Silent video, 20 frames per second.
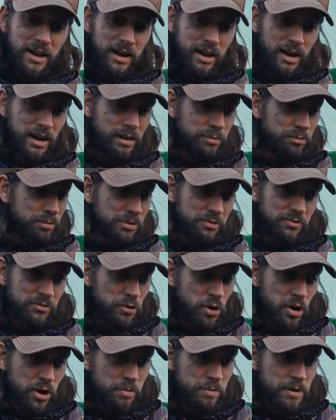But
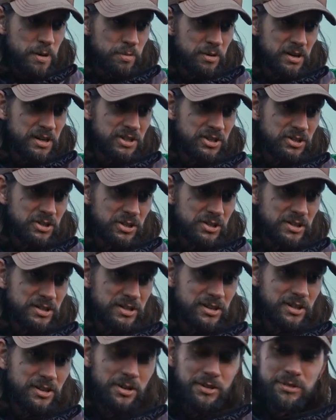for other people, it's
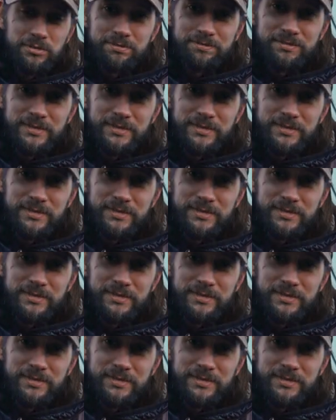just, you know,